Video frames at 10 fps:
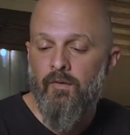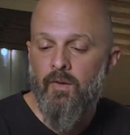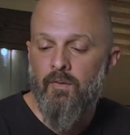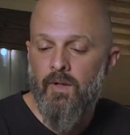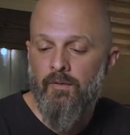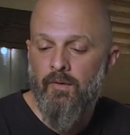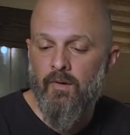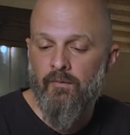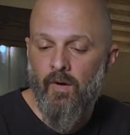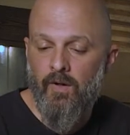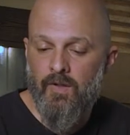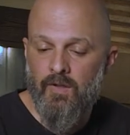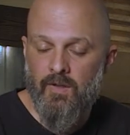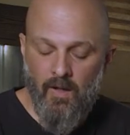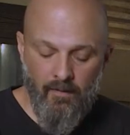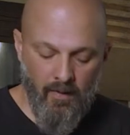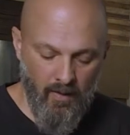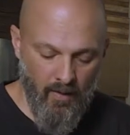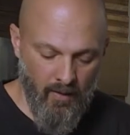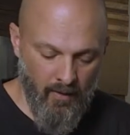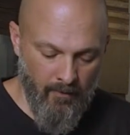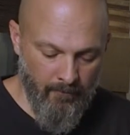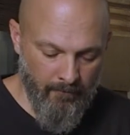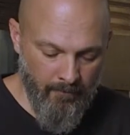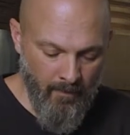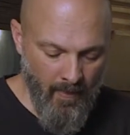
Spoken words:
different versions of it. The